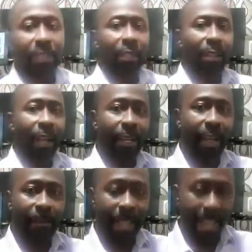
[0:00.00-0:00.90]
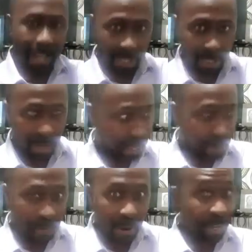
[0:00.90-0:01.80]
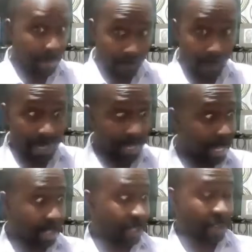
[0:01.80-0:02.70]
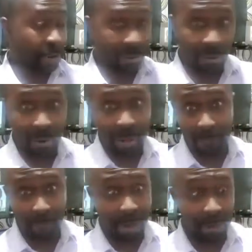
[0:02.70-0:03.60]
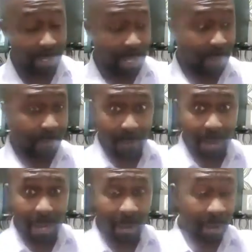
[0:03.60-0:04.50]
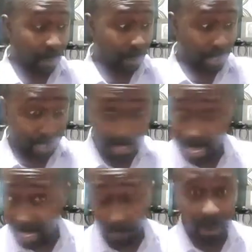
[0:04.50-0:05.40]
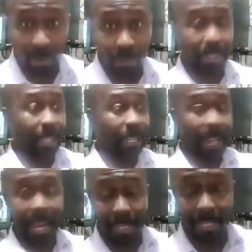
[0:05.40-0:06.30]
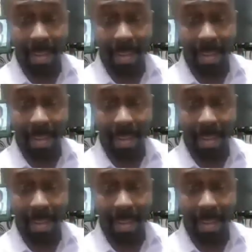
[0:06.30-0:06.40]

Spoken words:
and there is nothing wrong in politics. You can find yourself in bed with strange fellows at the time